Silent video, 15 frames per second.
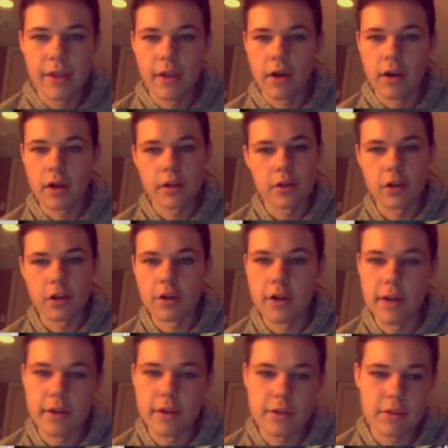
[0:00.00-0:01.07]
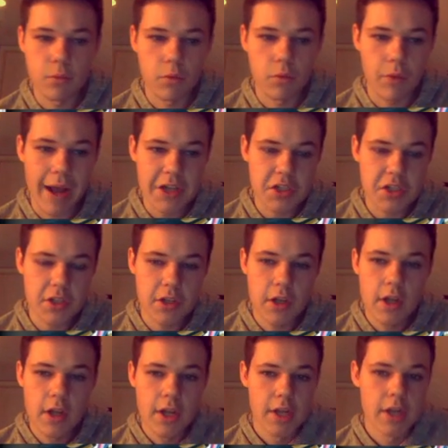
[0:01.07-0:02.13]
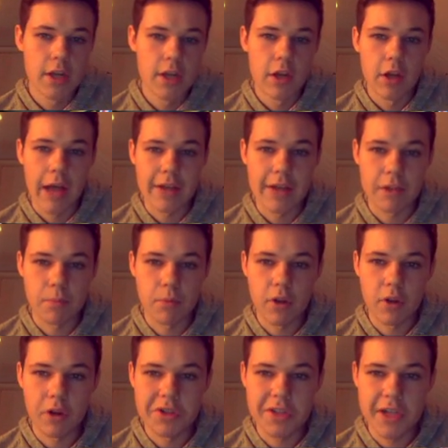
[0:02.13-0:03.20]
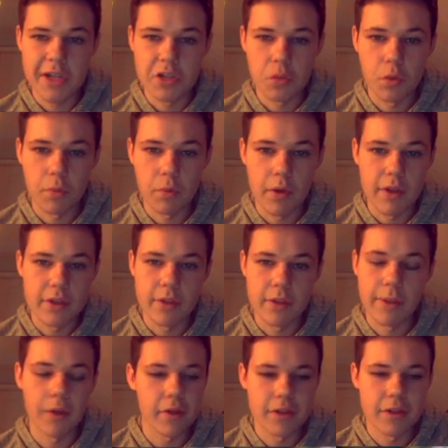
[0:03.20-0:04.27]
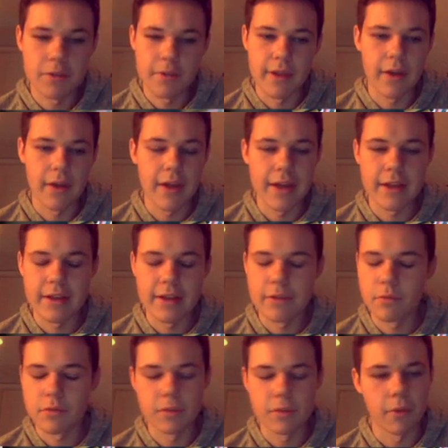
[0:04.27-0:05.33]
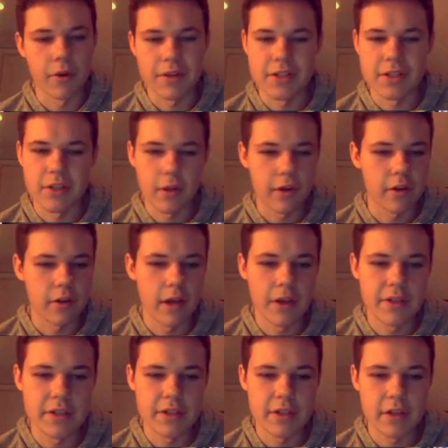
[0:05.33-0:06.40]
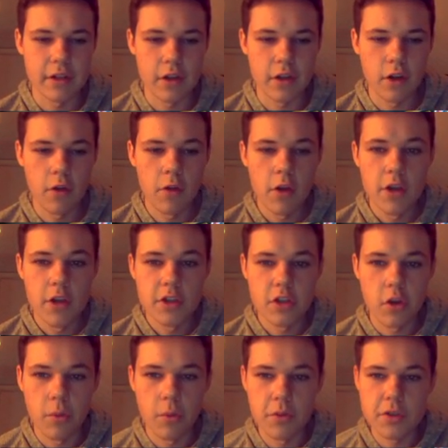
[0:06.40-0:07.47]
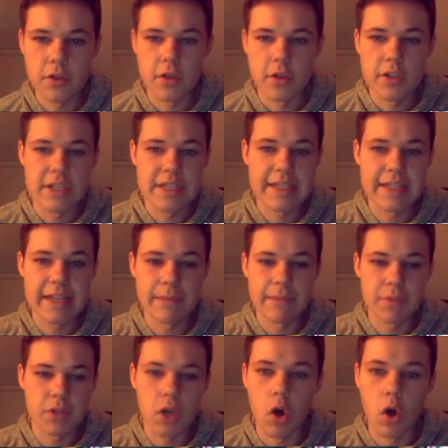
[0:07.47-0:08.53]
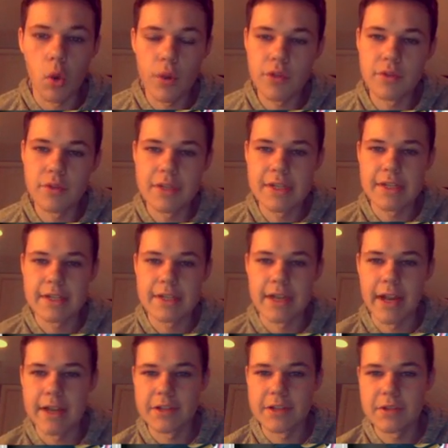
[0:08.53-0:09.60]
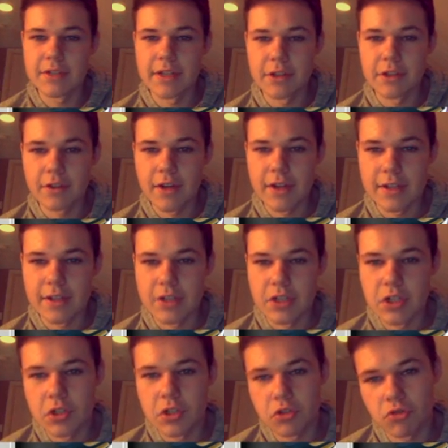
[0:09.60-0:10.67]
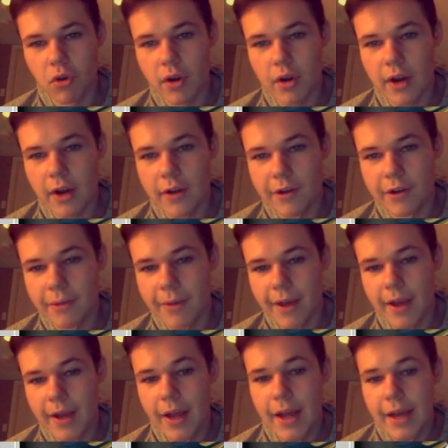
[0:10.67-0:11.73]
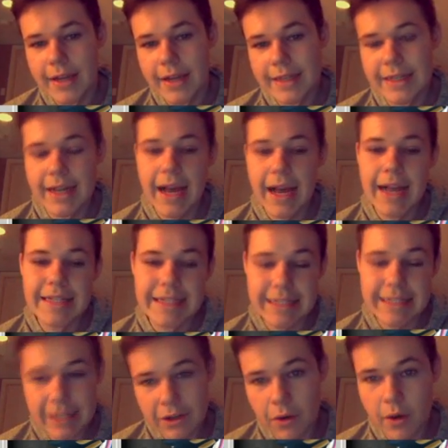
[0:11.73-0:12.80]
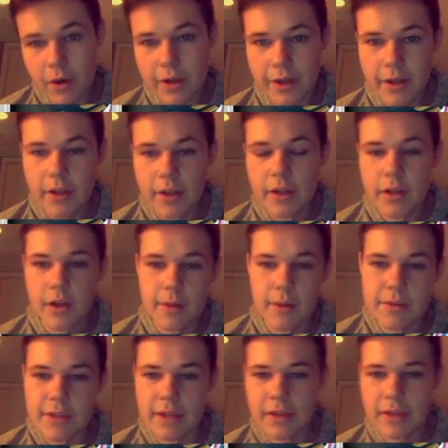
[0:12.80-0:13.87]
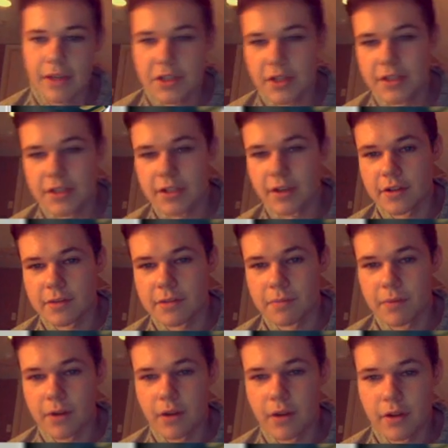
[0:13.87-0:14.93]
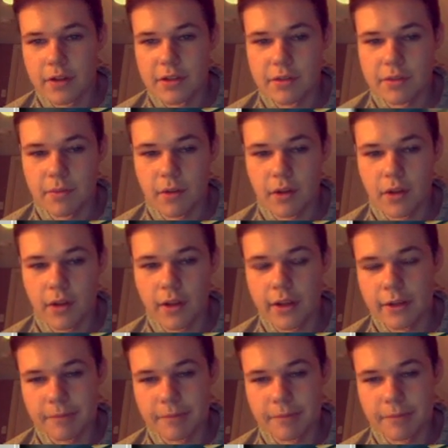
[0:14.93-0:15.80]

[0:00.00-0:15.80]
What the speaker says: You know, and actually has a pretty hard schedule, but the Pelicans without DeMarcus, so I don't know how this is going to go. So I'm just going to skip this all the way through the season. As you see, they're getting destroyed out here, man. Destroyed. You know what I'm saying? That shit sucks, to be honest, but, like,